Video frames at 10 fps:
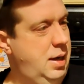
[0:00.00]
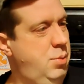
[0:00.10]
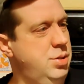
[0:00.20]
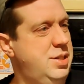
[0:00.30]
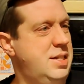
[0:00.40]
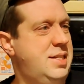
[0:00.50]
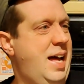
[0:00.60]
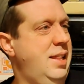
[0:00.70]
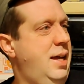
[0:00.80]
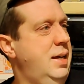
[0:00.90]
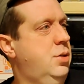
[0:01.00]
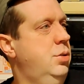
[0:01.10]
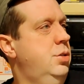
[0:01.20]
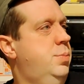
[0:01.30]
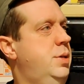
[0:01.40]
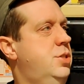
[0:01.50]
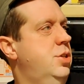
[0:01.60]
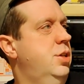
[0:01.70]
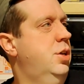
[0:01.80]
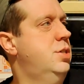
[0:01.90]
wouldn't say it's that light coloured, but it's
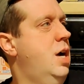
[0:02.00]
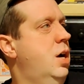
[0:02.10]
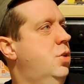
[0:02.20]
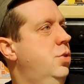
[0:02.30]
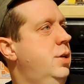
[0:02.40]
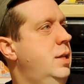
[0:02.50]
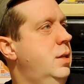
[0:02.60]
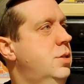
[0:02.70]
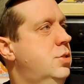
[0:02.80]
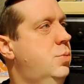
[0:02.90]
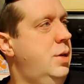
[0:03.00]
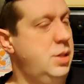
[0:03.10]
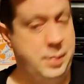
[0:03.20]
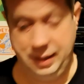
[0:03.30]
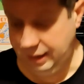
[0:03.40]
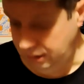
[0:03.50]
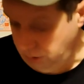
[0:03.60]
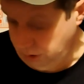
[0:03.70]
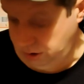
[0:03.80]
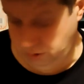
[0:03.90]
certainly not dark coloured either. It's somewhere in the middle. It
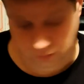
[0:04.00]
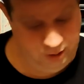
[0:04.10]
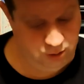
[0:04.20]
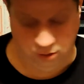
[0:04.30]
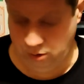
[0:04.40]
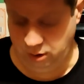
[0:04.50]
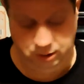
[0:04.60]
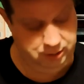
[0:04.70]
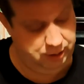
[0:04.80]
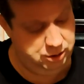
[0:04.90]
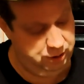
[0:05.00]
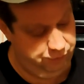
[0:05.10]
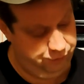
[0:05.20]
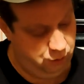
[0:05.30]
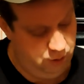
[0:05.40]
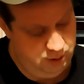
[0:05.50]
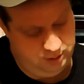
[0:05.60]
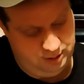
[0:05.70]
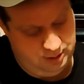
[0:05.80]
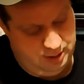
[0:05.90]
looks a really good colour, actually, for
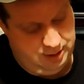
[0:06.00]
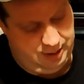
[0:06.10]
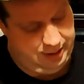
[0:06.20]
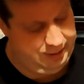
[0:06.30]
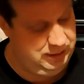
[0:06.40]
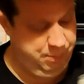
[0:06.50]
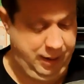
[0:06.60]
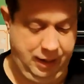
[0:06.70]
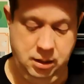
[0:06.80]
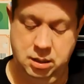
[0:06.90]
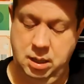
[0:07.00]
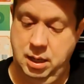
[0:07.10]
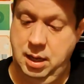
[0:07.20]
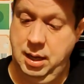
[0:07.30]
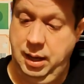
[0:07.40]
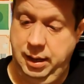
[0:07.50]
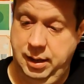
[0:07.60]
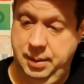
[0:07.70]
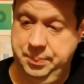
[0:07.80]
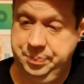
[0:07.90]
a hazy pale.
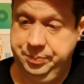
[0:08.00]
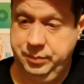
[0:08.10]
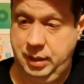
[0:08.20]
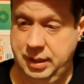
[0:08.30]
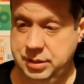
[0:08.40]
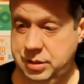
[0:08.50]
Let's